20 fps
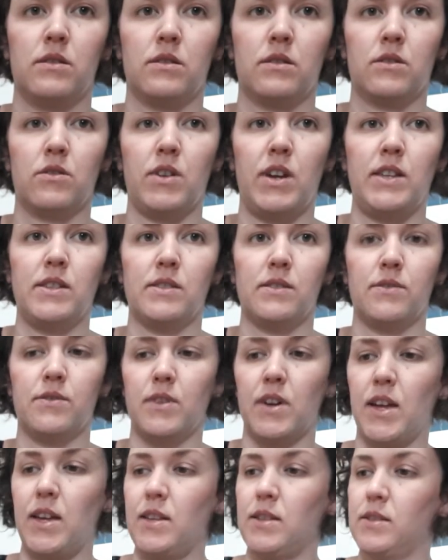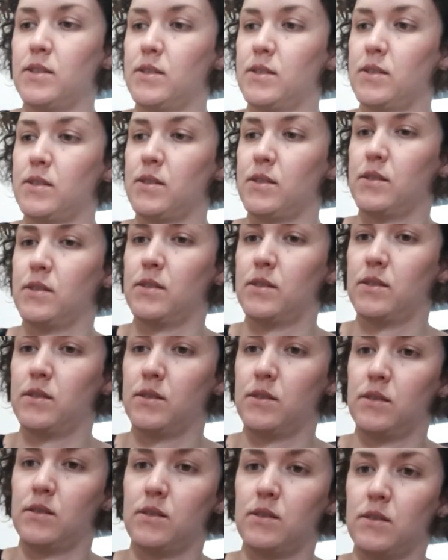grains of rice,
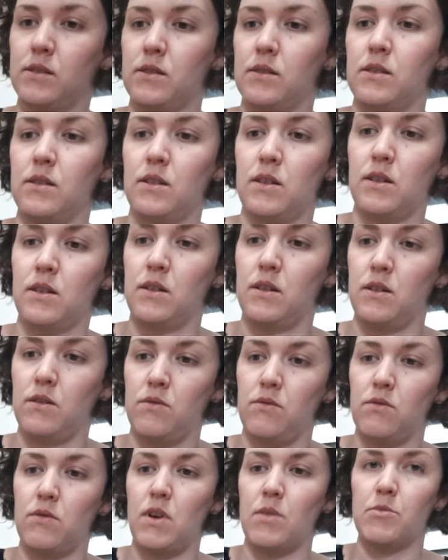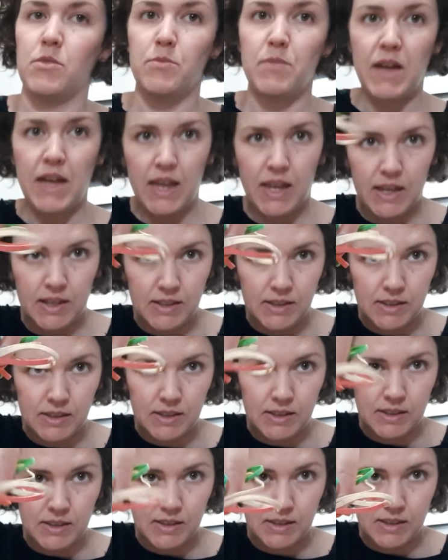rubber bands,
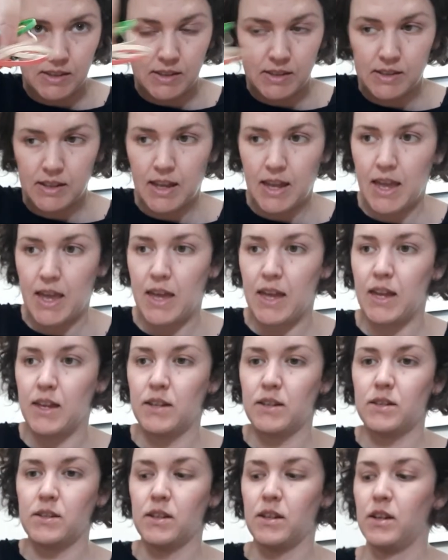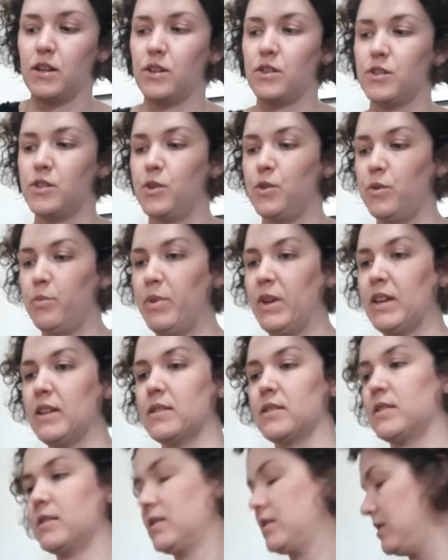and
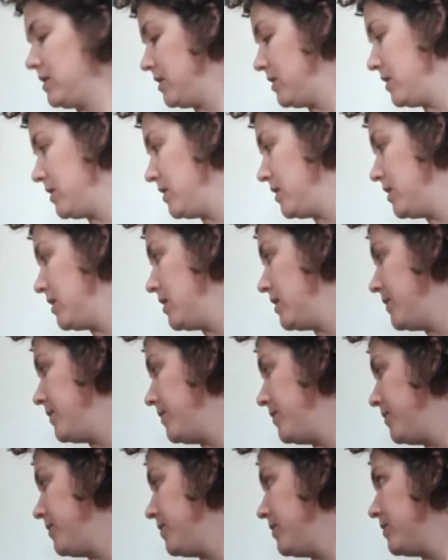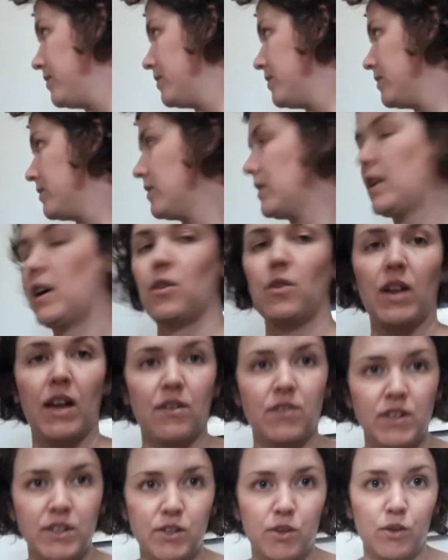toothpicks. I don't have
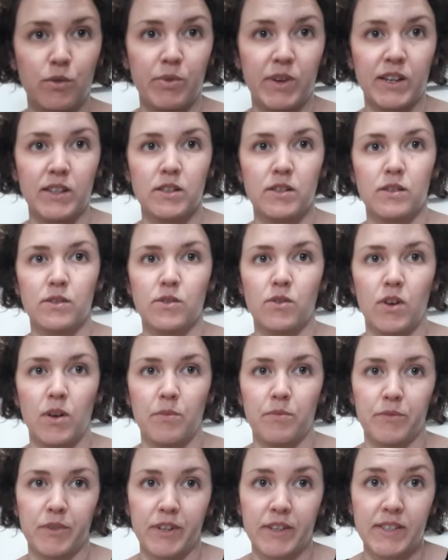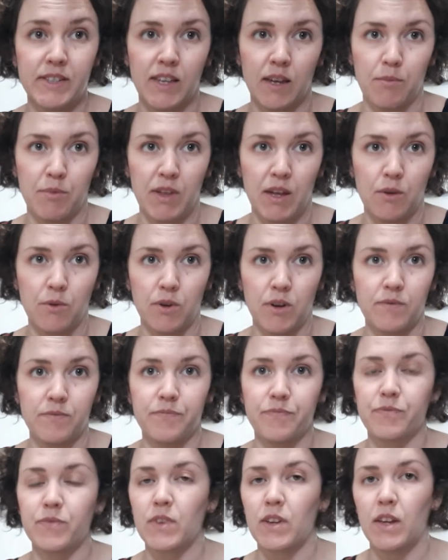any toothpicks, so I'm going to skip that one.
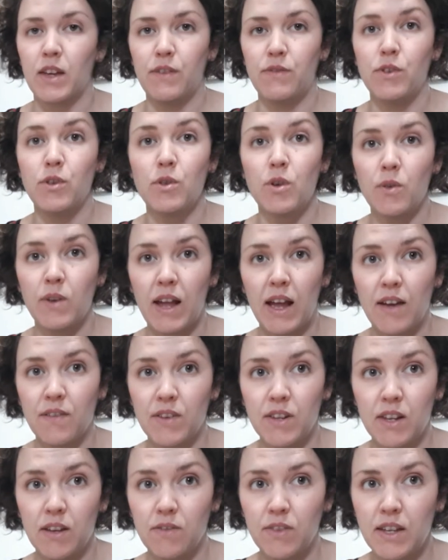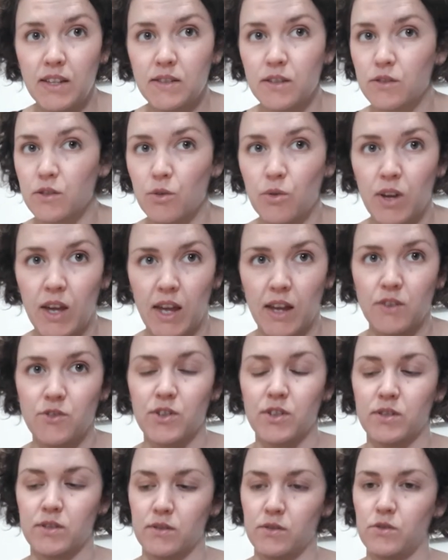If you don't have any of these, it's okay.
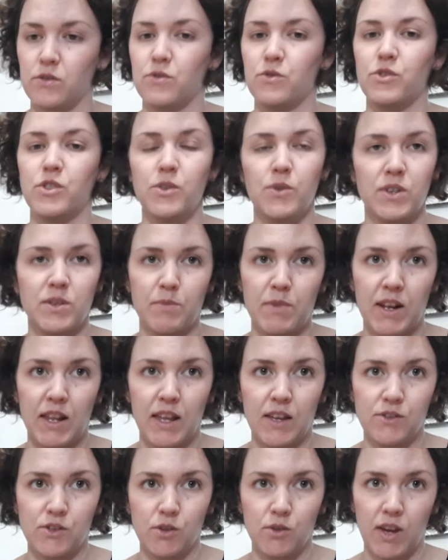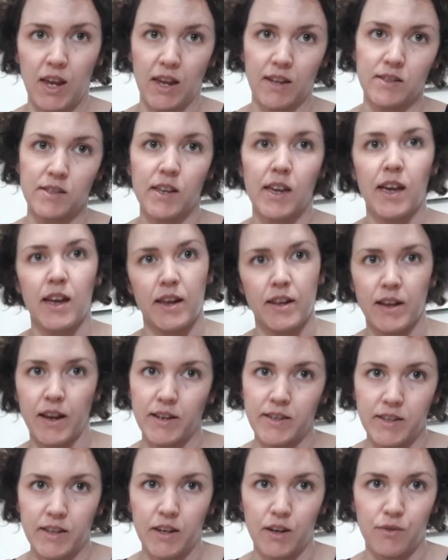Just do as many as you can to get an
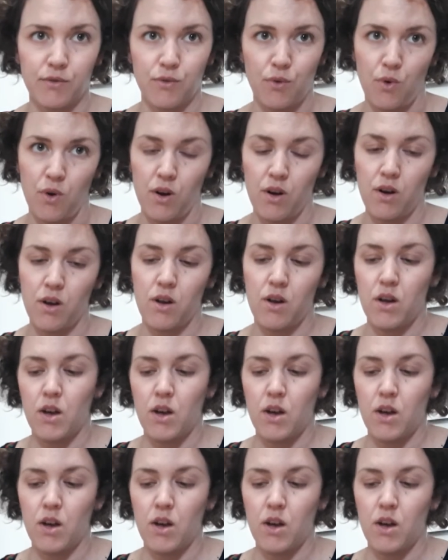idea for